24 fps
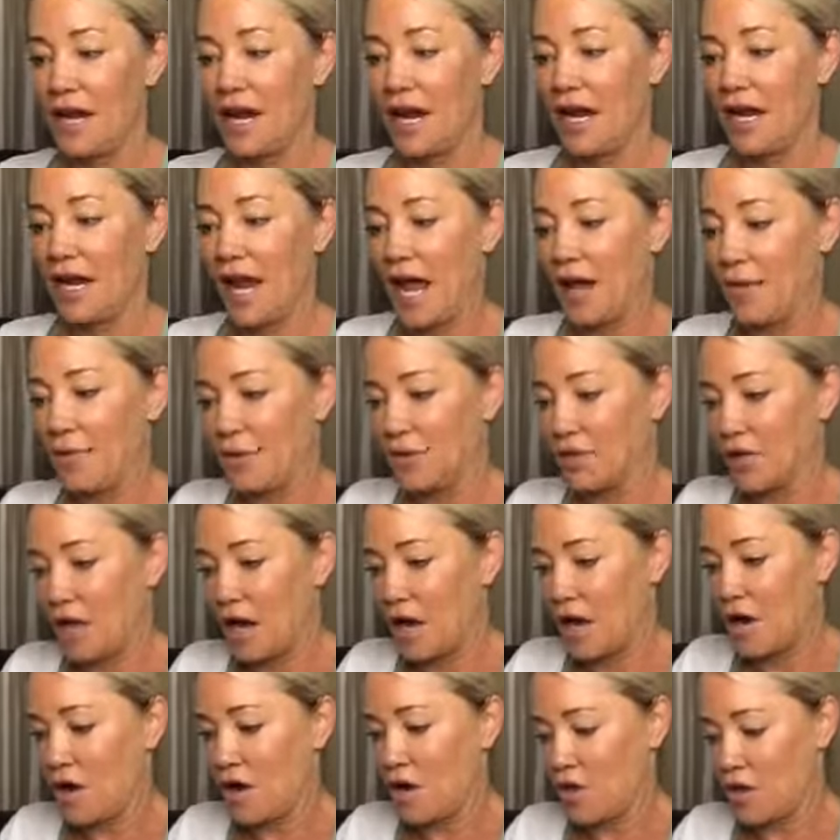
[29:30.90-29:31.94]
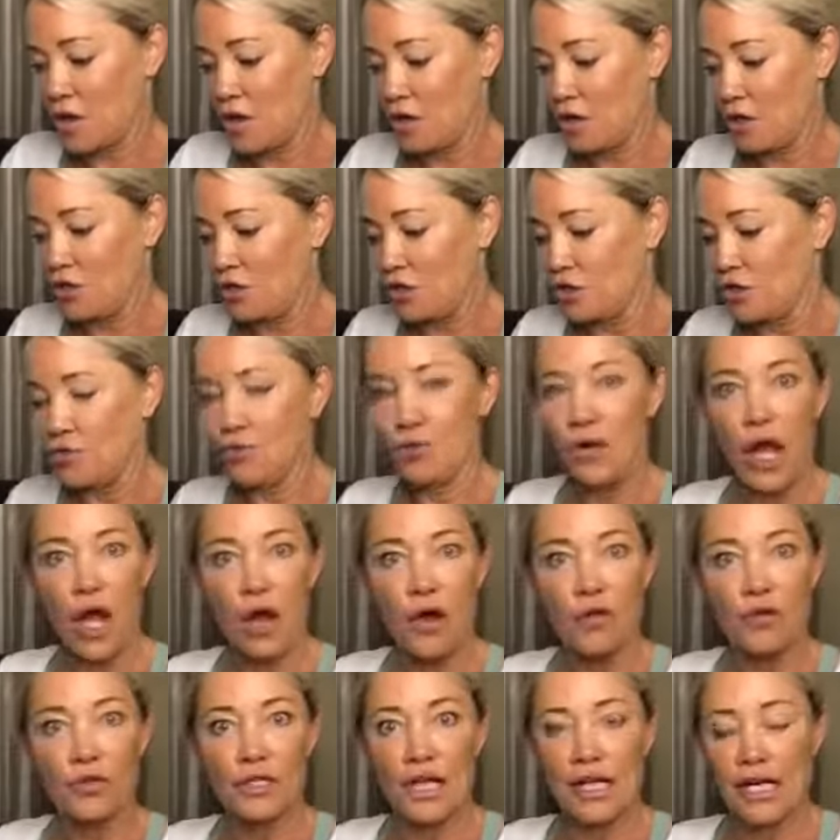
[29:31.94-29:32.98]
and I would go new
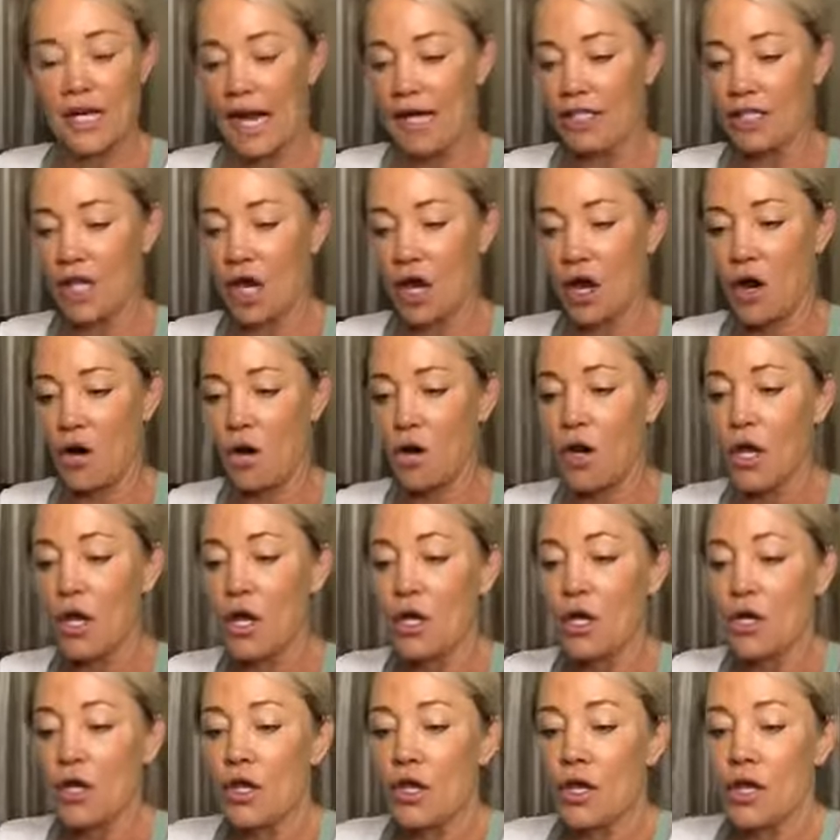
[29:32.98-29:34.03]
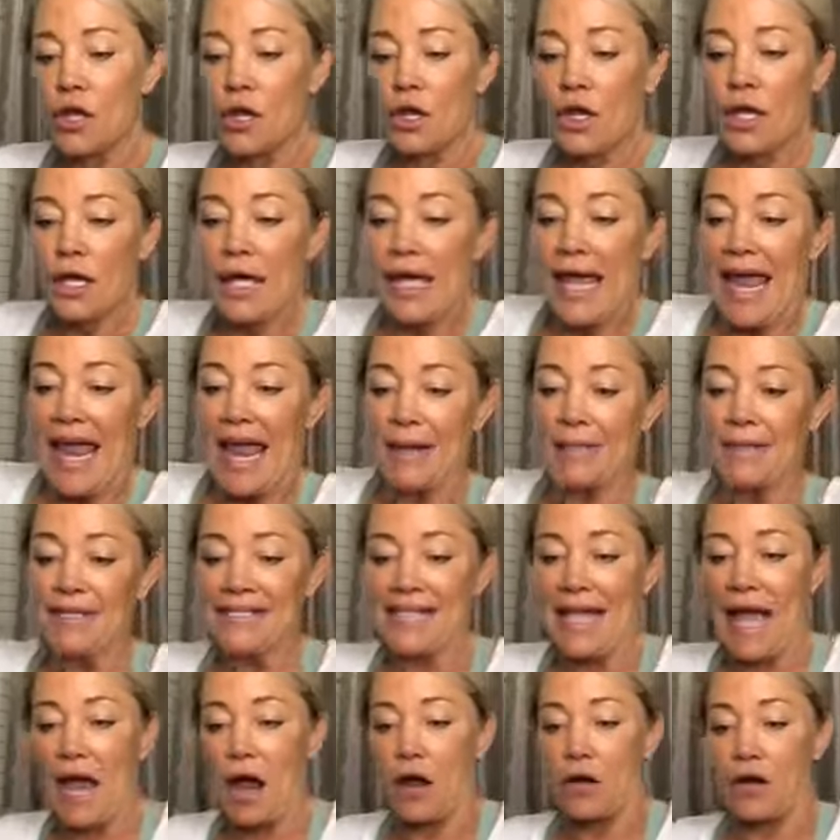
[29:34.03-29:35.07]
note and I'd go, Amy
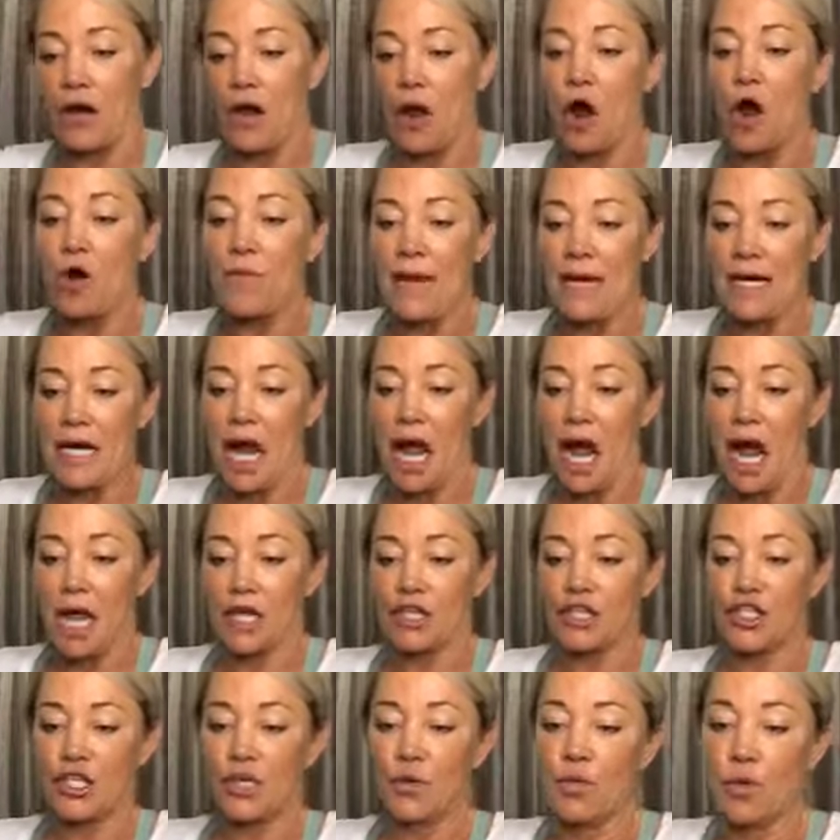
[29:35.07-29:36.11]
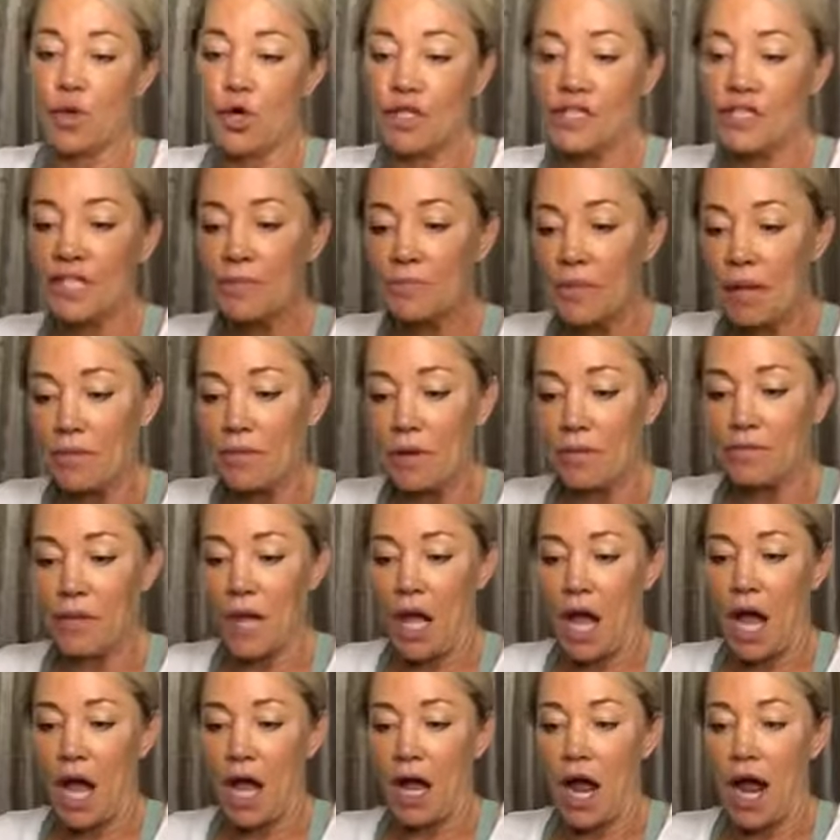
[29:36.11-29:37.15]
Soud, oh my gosh, she works at blah, blah,
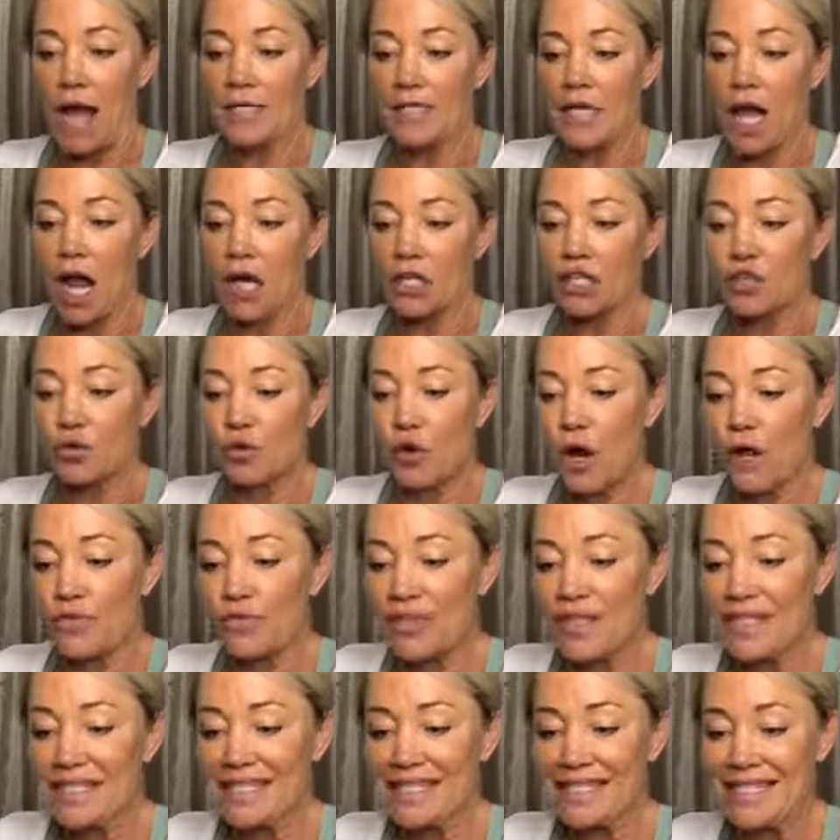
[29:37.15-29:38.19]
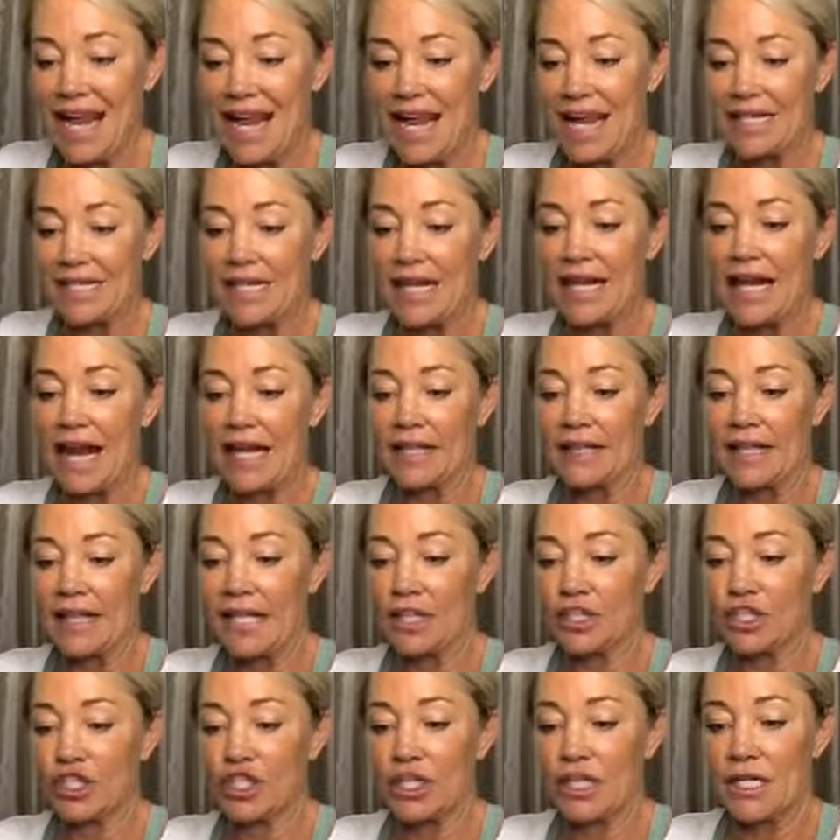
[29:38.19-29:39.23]
blah. I talked to her on this date and I
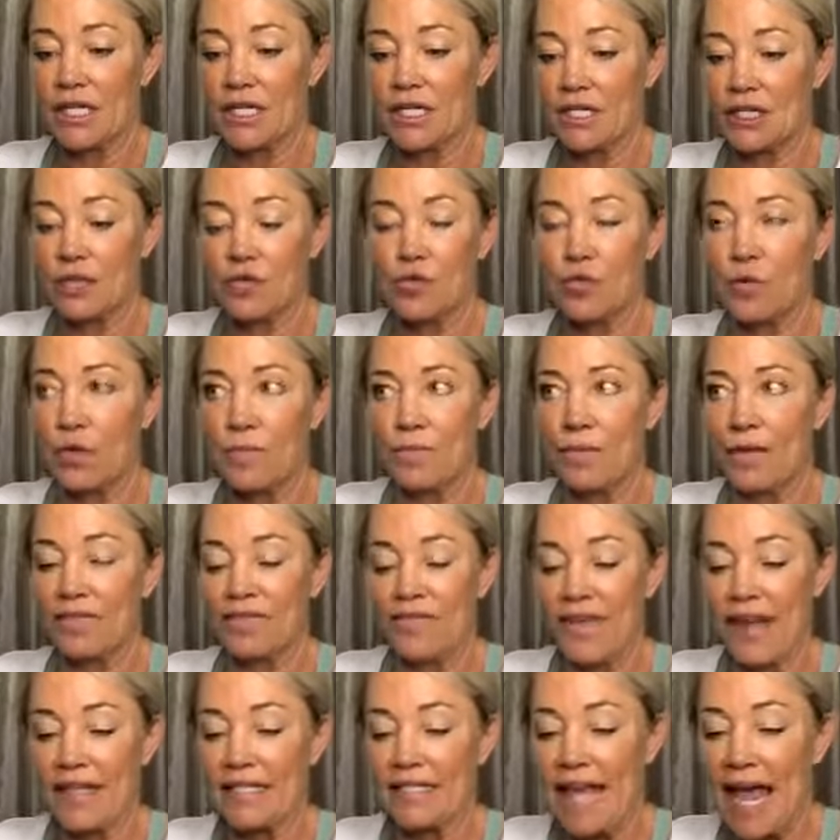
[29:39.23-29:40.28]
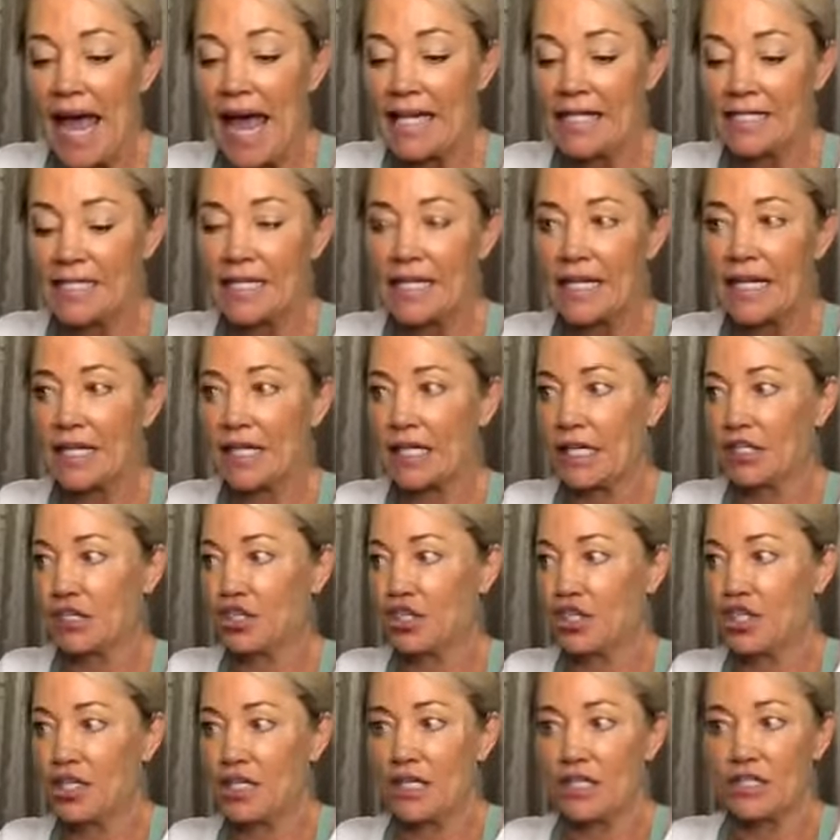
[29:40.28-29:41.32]
think would be fantastic because
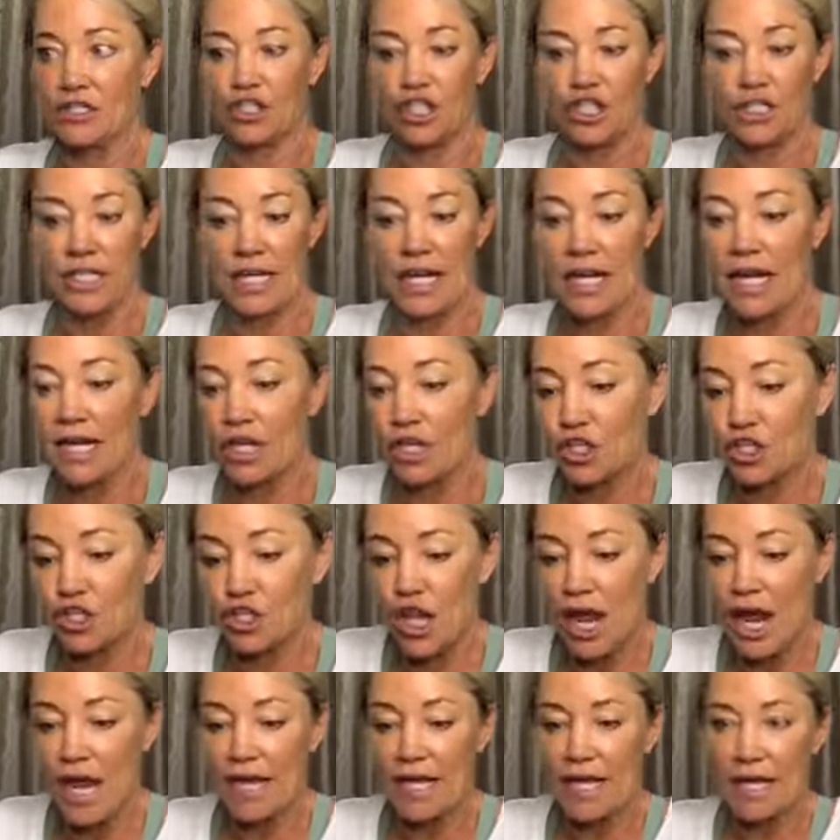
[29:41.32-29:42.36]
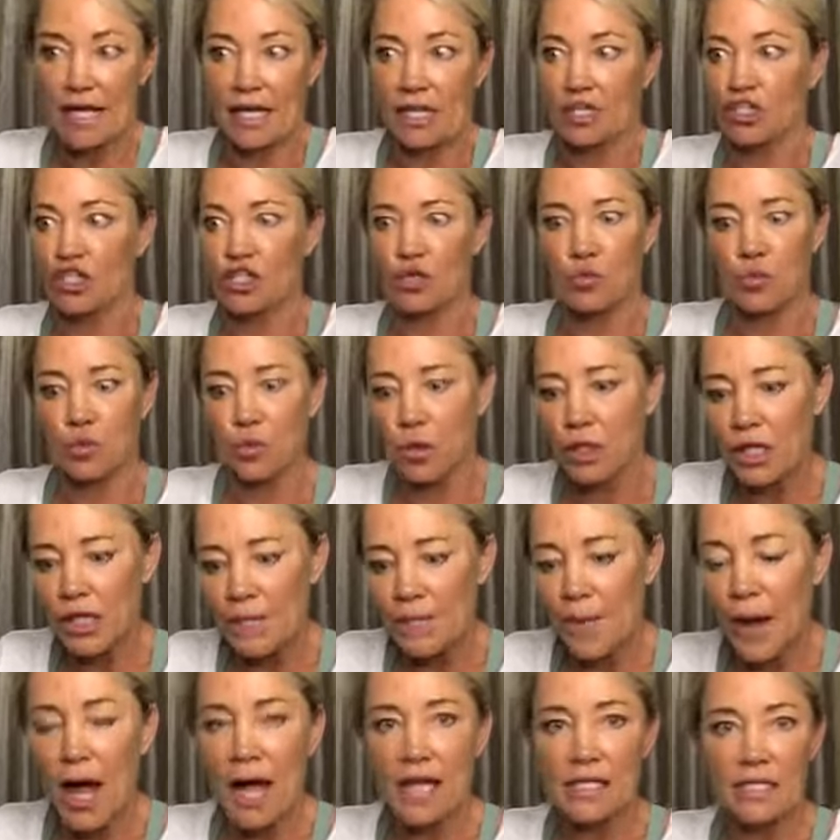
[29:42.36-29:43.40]
she is just energetic and she's really
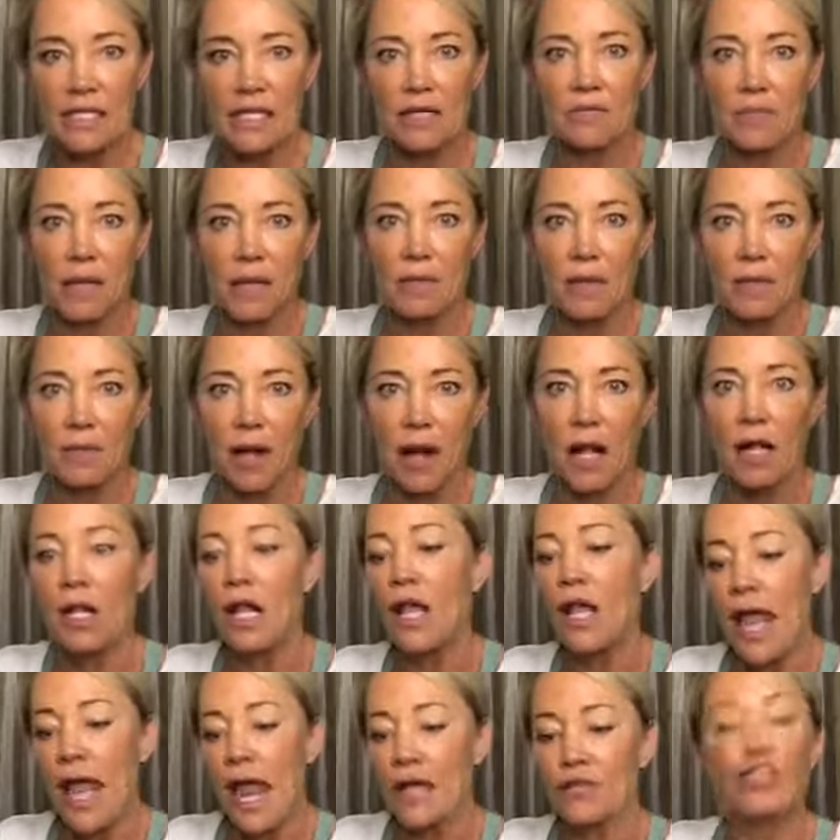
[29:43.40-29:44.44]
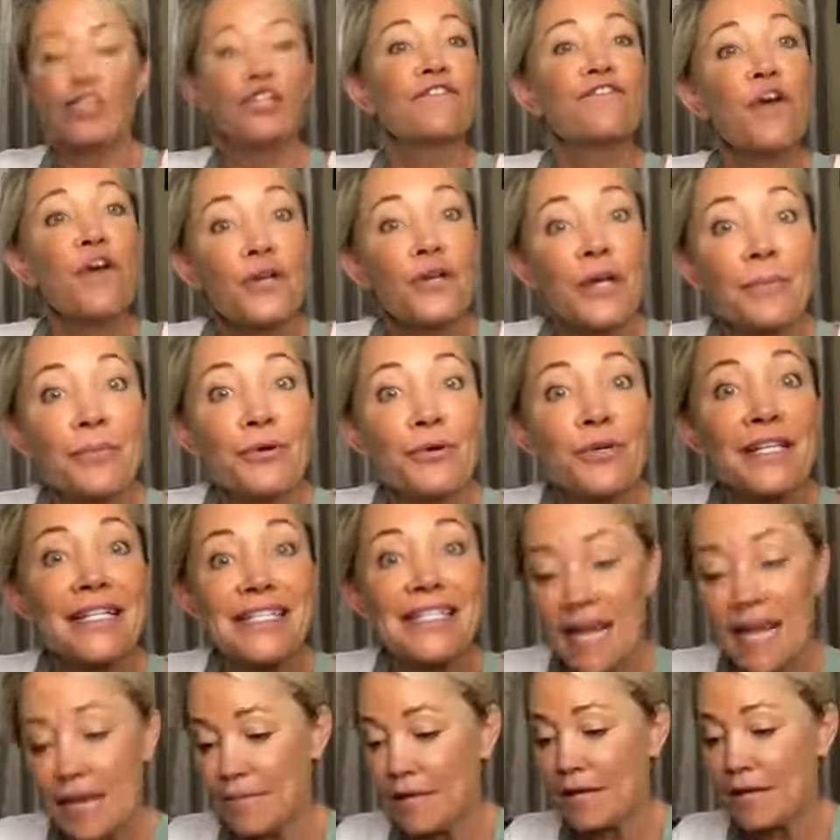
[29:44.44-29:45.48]
positive, blah, blah, blah. And your phone number
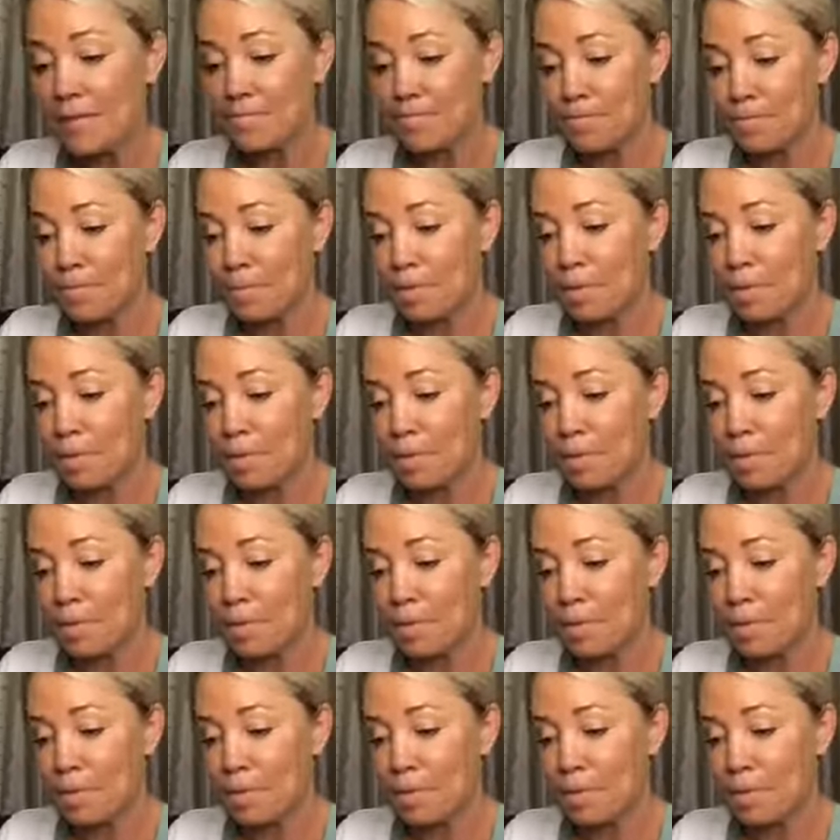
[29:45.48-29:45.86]
is Amy?